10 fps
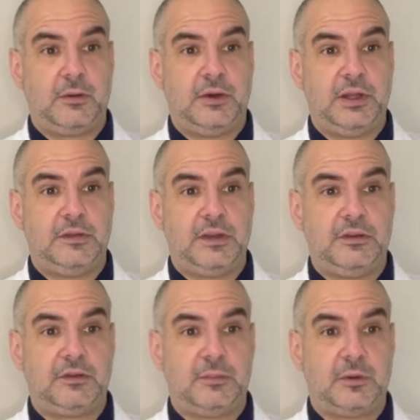
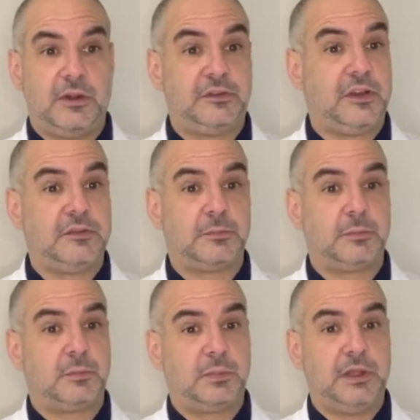orientation process,
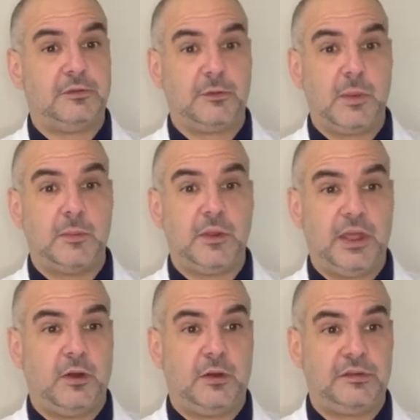please remember
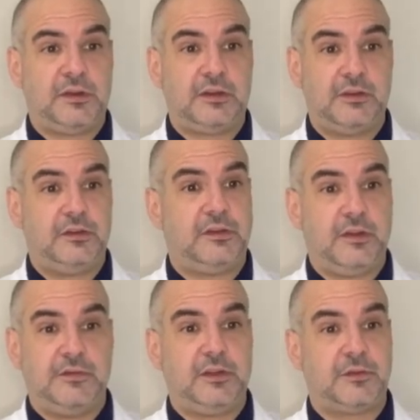that all sections
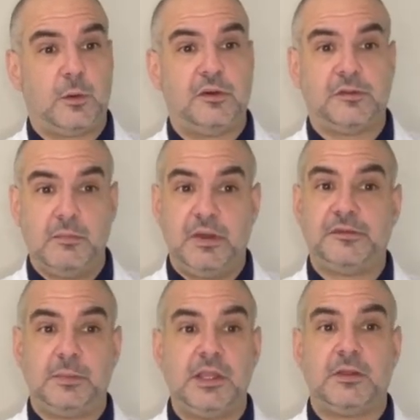of this course
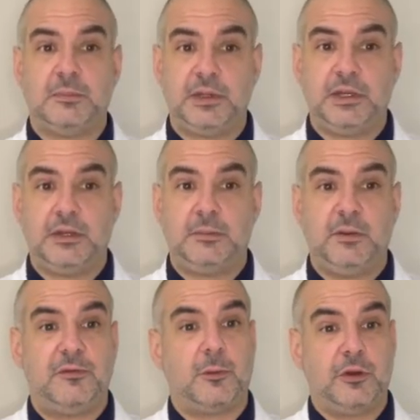must be completed
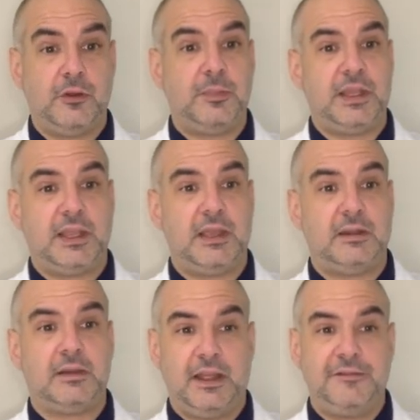before you
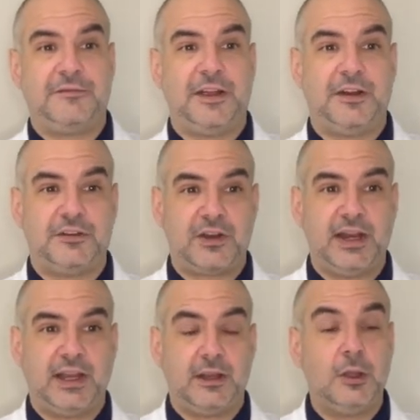begin live fire
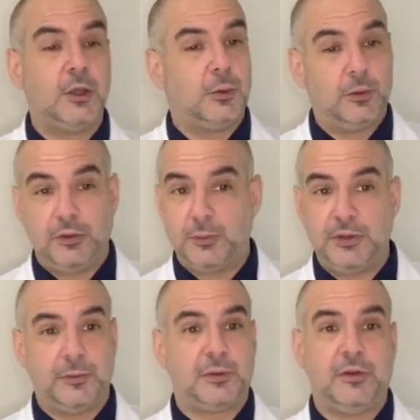training with the
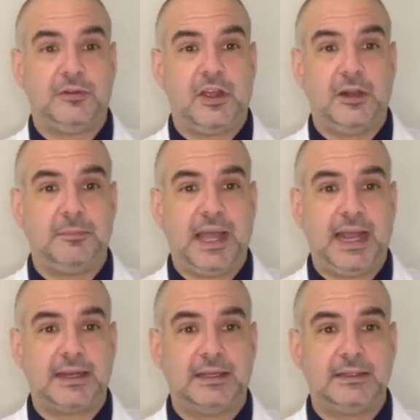real Proton
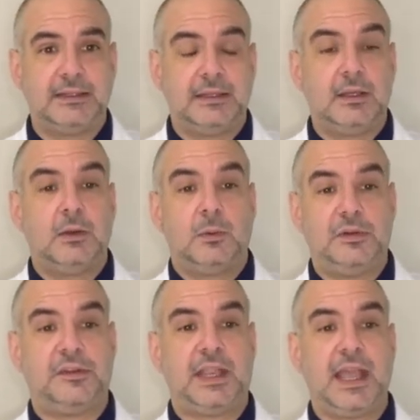Pack.
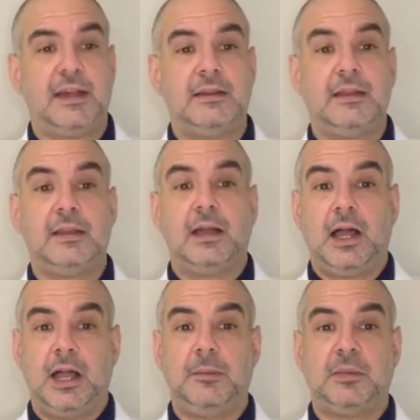Once again,
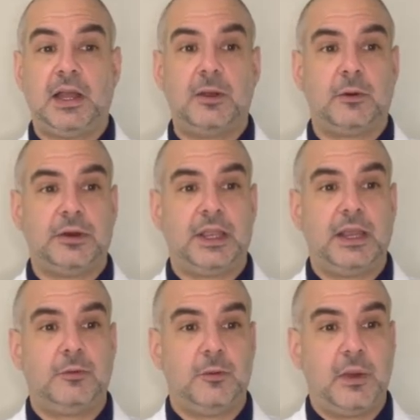I'm Guy
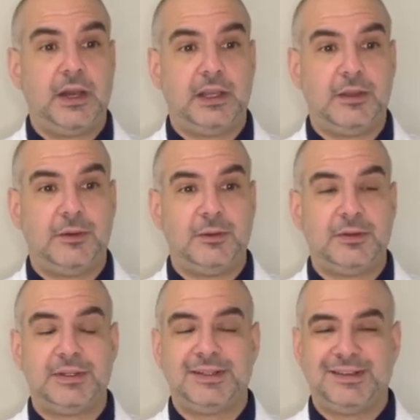Orgate reminding you,
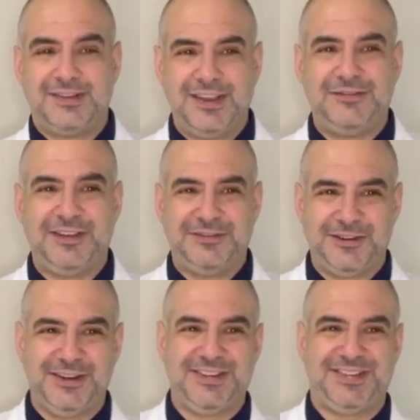safety
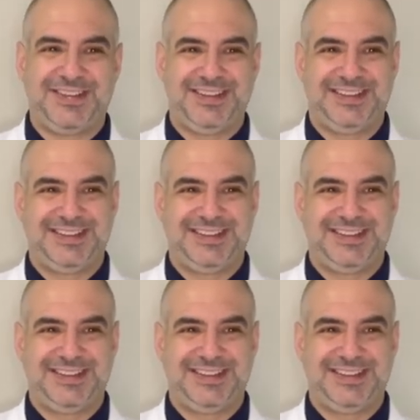first.